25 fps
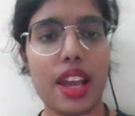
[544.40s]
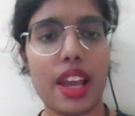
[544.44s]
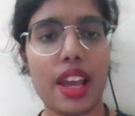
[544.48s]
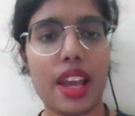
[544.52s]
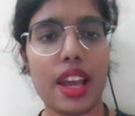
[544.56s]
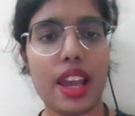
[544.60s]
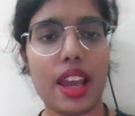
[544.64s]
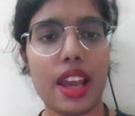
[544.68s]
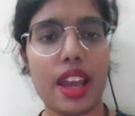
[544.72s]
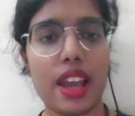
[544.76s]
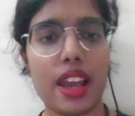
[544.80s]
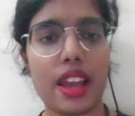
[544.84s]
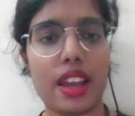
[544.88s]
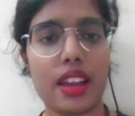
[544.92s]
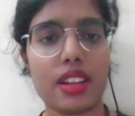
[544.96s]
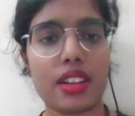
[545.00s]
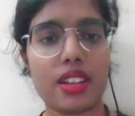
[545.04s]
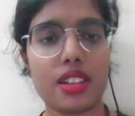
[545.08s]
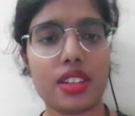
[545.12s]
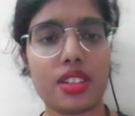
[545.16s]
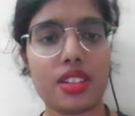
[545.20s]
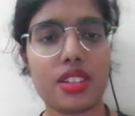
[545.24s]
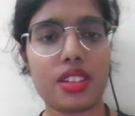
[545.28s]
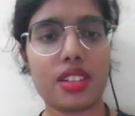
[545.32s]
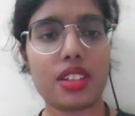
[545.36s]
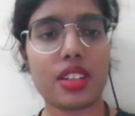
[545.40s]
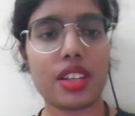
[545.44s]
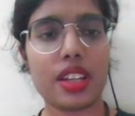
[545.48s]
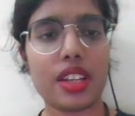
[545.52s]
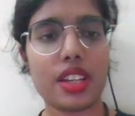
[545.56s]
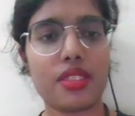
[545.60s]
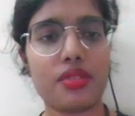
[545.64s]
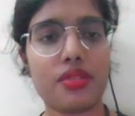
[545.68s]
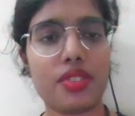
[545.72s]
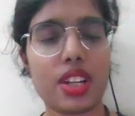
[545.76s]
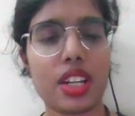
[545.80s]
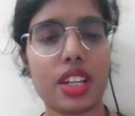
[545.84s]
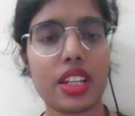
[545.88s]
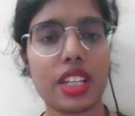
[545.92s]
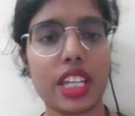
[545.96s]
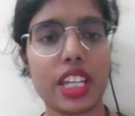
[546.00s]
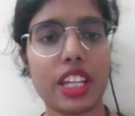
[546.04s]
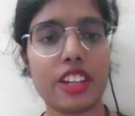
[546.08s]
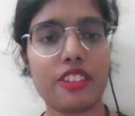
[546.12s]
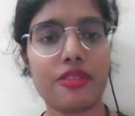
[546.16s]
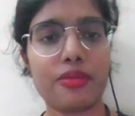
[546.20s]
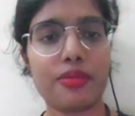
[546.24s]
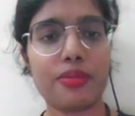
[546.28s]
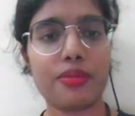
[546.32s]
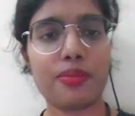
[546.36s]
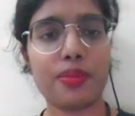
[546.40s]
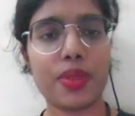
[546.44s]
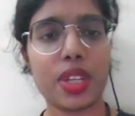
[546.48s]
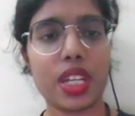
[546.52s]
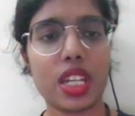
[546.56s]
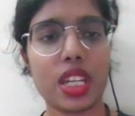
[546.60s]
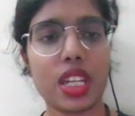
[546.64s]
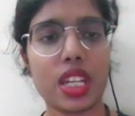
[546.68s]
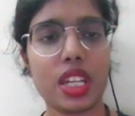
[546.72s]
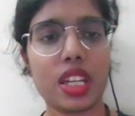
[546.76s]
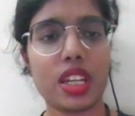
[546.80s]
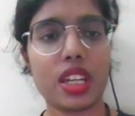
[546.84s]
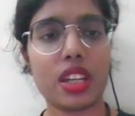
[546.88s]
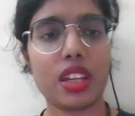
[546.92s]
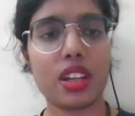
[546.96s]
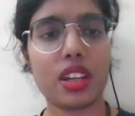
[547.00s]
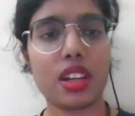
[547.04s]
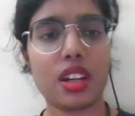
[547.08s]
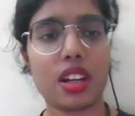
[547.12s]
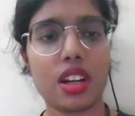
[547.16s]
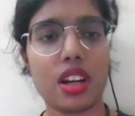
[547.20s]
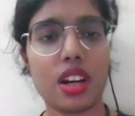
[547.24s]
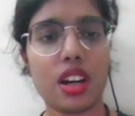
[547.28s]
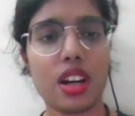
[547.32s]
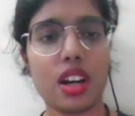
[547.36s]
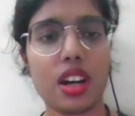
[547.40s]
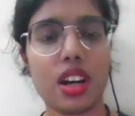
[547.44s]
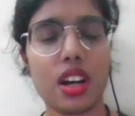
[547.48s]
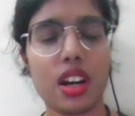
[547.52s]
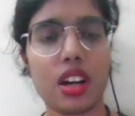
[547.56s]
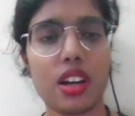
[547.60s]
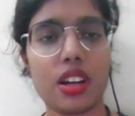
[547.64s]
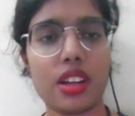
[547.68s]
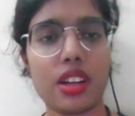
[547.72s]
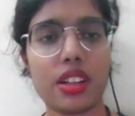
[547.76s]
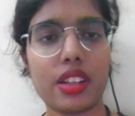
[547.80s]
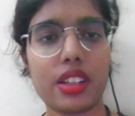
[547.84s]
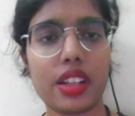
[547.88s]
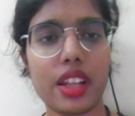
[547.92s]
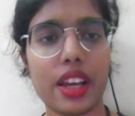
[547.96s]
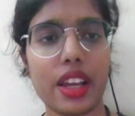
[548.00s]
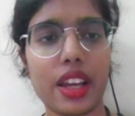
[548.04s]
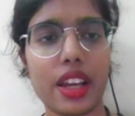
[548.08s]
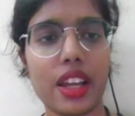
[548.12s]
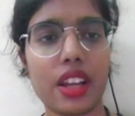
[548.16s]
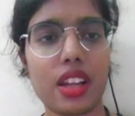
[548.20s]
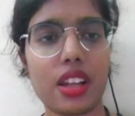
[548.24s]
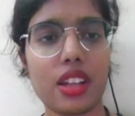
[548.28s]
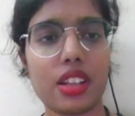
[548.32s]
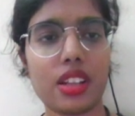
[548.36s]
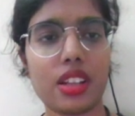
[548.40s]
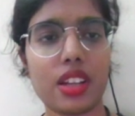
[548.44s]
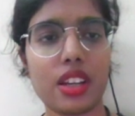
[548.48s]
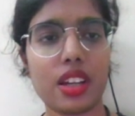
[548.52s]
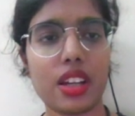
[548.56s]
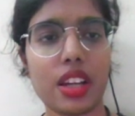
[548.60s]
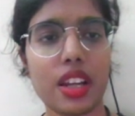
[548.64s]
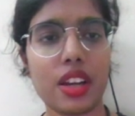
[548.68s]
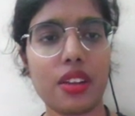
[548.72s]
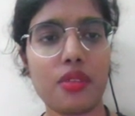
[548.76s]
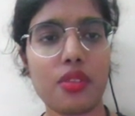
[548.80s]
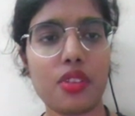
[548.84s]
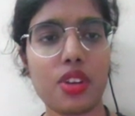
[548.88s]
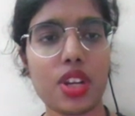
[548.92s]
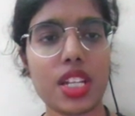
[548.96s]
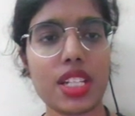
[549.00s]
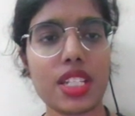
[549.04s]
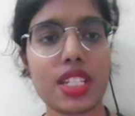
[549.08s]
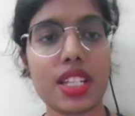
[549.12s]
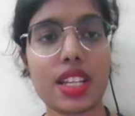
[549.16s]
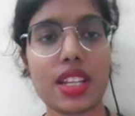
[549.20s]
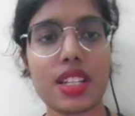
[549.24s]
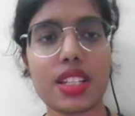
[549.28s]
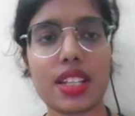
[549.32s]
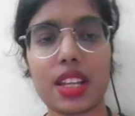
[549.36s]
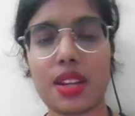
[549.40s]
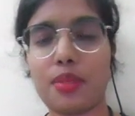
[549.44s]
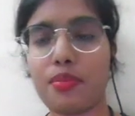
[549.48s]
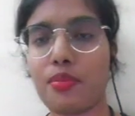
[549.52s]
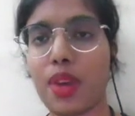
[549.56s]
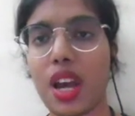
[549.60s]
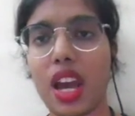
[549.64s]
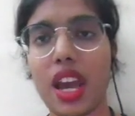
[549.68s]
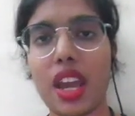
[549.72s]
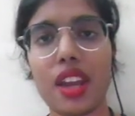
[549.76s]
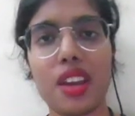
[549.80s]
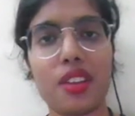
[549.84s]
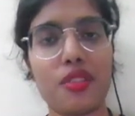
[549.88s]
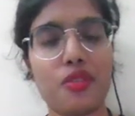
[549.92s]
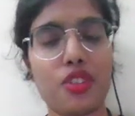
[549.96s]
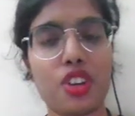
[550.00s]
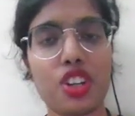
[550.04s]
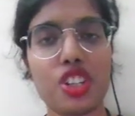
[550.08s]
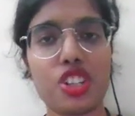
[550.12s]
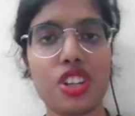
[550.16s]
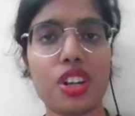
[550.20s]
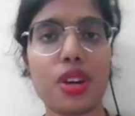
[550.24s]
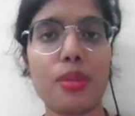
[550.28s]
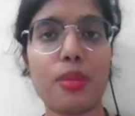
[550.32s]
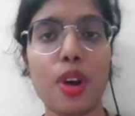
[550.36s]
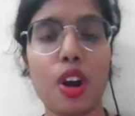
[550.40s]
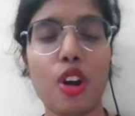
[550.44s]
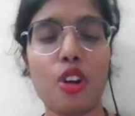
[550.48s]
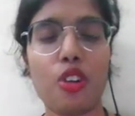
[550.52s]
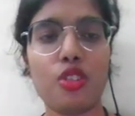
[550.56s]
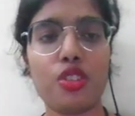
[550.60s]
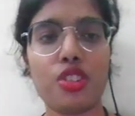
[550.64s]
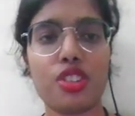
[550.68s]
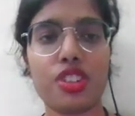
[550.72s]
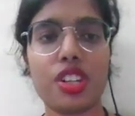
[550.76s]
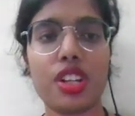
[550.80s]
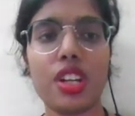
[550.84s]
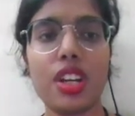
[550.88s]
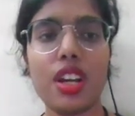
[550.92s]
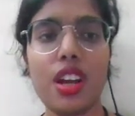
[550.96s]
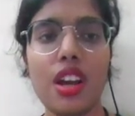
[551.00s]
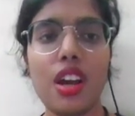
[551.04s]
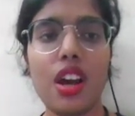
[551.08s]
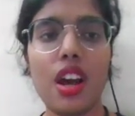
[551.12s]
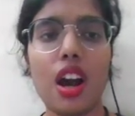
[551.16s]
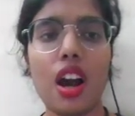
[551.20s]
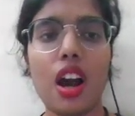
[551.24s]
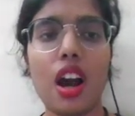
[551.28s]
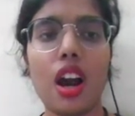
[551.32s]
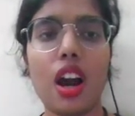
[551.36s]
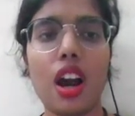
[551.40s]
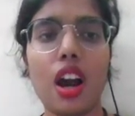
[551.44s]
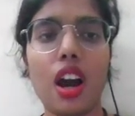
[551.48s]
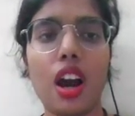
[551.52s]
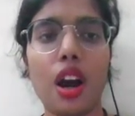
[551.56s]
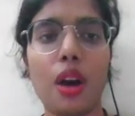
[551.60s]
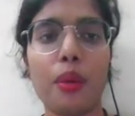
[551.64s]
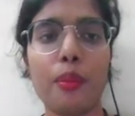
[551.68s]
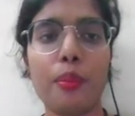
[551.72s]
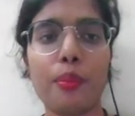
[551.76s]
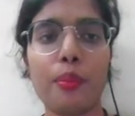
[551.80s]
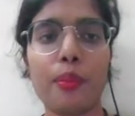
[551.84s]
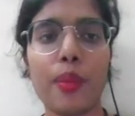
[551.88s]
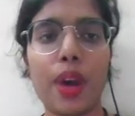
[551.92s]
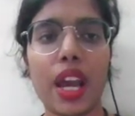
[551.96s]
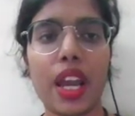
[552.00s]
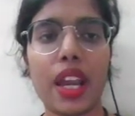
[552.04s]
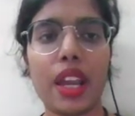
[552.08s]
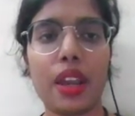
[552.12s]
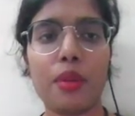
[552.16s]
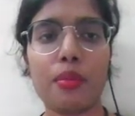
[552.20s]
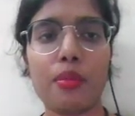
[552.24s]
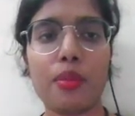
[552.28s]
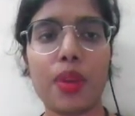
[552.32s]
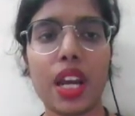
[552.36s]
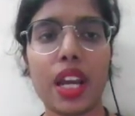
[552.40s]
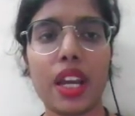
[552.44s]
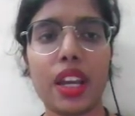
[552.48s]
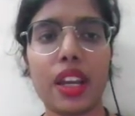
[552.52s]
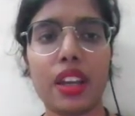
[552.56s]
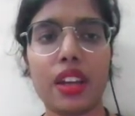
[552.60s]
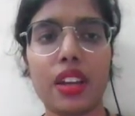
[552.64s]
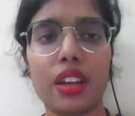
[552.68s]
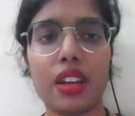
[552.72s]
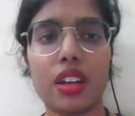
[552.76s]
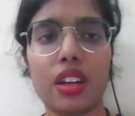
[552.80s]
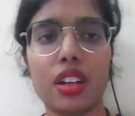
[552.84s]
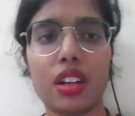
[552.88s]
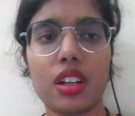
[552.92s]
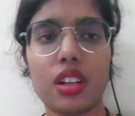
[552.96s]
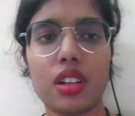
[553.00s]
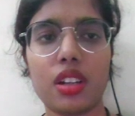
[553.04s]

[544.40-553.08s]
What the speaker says: and it will give me the influencers and by what amount my